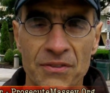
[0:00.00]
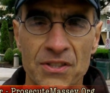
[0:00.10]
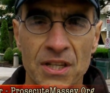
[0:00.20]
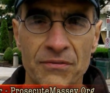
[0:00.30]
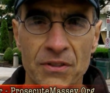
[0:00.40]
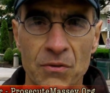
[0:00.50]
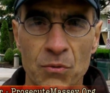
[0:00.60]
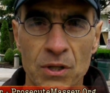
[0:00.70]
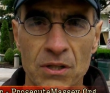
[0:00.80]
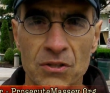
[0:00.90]
for the safety of the
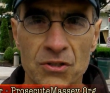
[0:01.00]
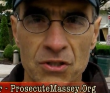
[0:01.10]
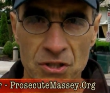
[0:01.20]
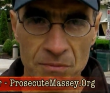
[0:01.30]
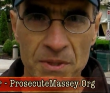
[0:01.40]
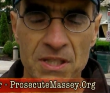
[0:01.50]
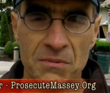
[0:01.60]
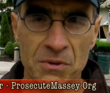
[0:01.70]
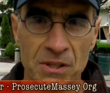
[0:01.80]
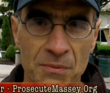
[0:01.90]
workers, you should be
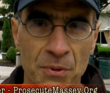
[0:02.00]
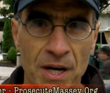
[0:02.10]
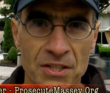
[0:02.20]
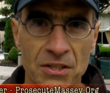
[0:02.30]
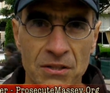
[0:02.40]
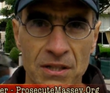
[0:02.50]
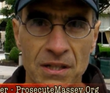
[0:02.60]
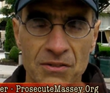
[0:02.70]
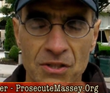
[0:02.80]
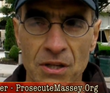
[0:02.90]
similarly prosecuted.
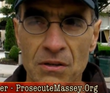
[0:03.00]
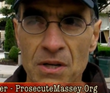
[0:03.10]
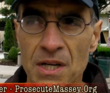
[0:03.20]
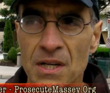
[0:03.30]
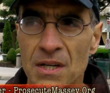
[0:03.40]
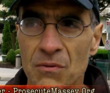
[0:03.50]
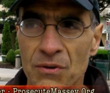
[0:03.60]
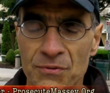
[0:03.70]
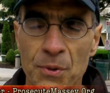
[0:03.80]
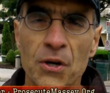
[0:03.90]
So
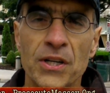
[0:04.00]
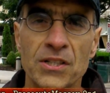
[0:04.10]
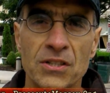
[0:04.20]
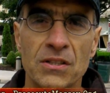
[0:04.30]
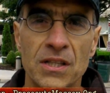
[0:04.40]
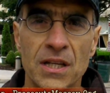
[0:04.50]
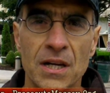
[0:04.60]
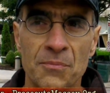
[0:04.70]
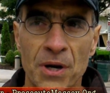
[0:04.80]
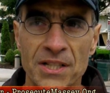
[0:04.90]
we've spoken to
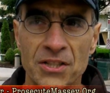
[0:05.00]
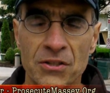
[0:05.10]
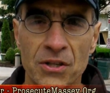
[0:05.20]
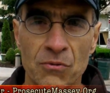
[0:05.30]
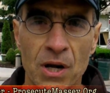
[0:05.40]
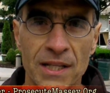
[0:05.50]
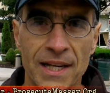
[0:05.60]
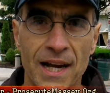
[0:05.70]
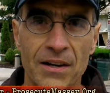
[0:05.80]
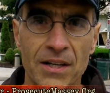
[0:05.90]
the prosecutor in Raleigh
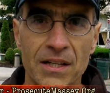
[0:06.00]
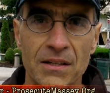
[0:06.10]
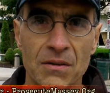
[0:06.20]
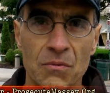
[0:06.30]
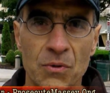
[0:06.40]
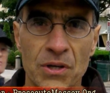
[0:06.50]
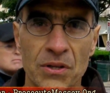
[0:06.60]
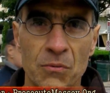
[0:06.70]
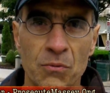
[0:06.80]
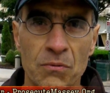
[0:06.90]
County where
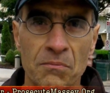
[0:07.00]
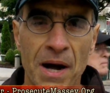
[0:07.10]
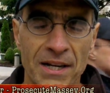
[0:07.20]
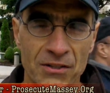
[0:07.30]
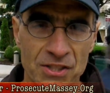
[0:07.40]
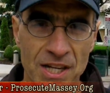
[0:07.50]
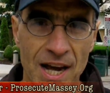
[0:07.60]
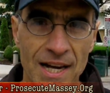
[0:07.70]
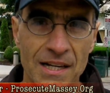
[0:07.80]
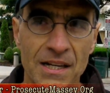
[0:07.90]
the miners
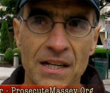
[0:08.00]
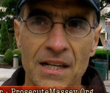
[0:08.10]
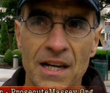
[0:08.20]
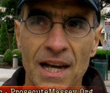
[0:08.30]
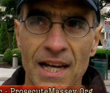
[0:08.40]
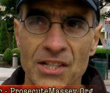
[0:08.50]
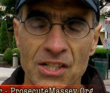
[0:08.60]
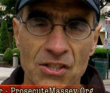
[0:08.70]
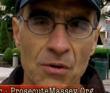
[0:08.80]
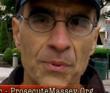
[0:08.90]
died, and
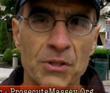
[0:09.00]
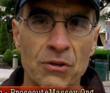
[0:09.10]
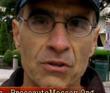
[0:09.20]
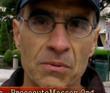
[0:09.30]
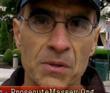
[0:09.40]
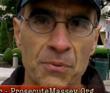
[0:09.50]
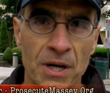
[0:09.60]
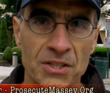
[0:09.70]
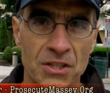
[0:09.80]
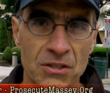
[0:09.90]
she's open to a criminal
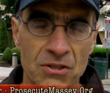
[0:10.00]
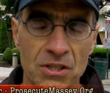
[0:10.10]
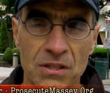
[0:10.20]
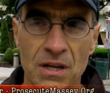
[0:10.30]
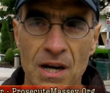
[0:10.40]
prosecution.